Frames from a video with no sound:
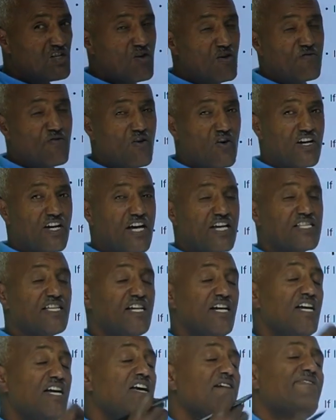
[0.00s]
don't forget,
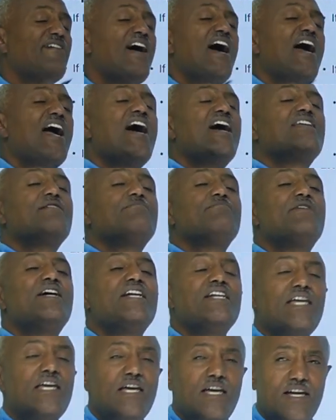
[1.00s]
if I had
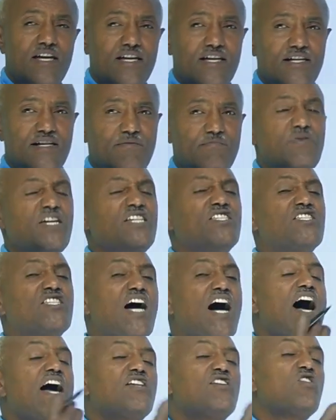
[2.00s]
money means
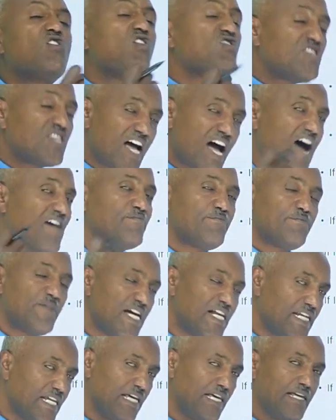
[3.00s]
I don't have
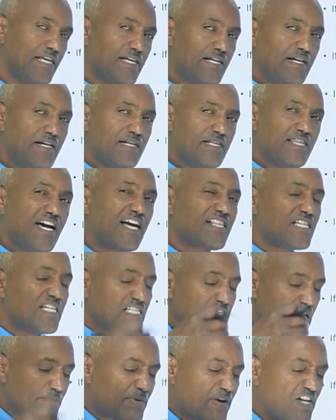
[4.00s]
money. That is
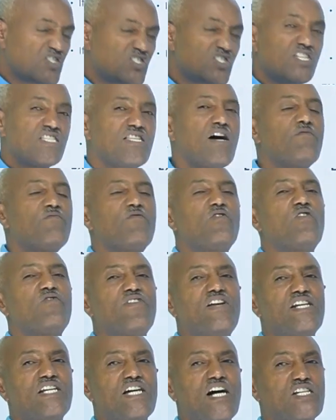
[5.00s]
a present
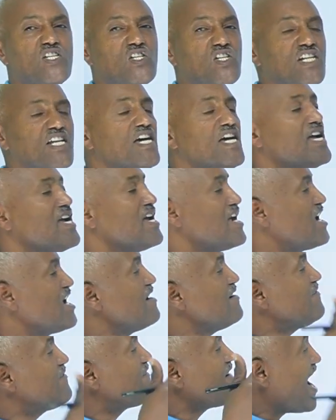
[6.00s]
unfulfilled action. If